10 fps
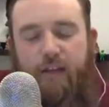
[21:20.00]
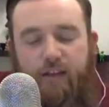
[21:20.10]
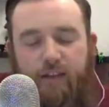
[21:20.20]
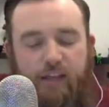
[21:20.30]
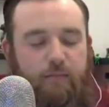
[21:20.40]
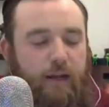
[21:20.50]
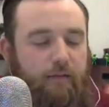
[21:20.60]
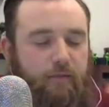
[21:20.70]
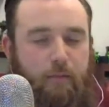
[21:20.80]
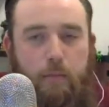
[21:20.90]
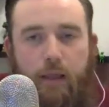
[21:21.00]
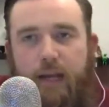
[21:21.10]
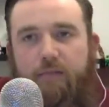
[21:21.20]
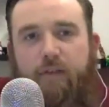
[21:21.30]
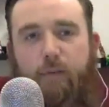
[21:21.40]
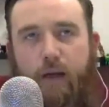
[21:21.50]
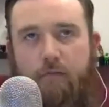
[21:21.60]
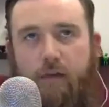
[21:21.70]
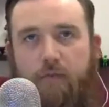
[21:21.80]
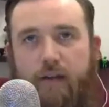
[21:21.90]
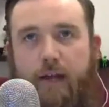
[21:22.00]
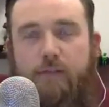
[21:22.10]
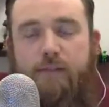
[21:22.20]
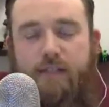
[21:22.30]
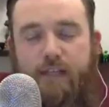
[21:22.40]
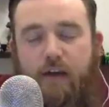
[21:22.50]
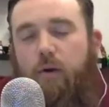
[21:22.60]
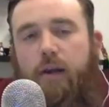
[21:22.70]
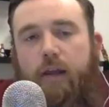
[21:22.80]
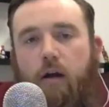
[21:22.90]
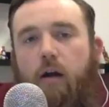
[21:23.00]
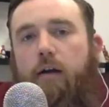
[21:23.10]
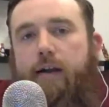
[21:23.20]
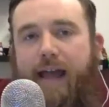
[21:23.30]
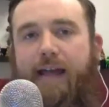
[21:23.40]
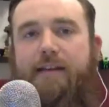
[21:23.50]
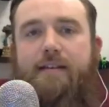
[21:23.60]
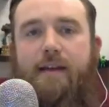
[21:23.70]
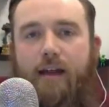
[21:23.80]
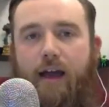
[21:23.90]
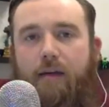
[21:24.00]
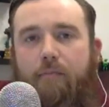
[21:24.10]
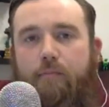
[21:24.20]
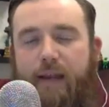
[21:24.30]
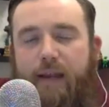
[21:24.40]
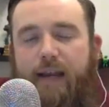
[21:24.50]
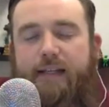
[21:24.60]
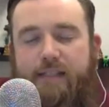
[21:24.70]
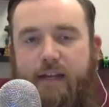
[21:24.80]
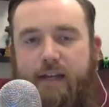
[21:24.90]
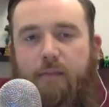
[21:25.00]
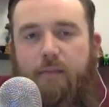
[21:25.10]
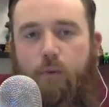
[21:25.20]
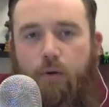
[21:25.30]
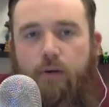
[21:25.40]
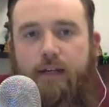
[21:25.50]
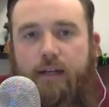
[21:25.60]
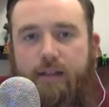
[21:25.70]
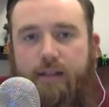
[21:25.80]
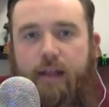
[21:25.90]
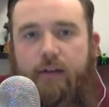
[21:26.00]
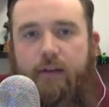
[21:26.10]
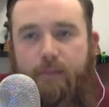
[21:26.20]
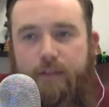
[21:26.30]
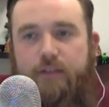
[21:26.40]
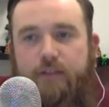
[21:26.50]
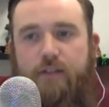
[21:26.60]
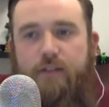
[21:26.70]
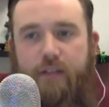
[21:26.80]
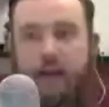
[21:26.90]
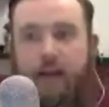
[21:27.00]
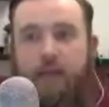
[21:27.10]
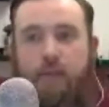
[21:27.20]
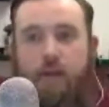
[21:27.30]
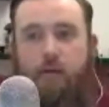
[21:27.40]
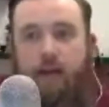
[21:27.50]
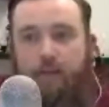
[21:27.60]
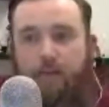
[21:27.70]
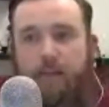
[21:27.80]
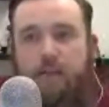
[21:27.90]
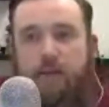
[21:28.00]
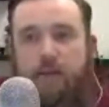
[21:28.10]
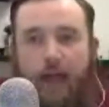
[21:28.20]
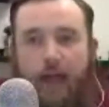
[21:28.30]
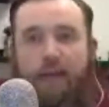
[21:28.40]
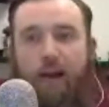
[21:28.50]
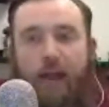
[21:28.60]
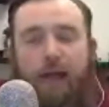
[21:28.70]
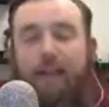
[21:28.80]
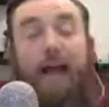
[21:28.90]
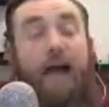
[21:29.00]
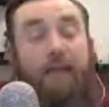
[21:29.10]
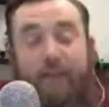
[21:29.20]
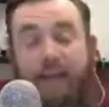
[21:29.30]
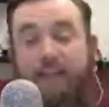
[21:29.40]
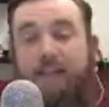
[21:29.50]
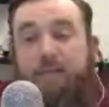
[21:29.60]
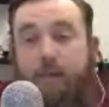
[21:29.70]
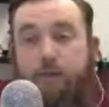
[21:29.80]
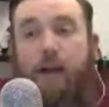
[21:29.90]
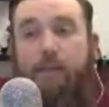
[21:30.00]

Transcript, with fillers: They've made plenty of announcements that they are working hard at getting Disney on board into the Lego Dimensions thing now. So it's a lot of hints have been dropped.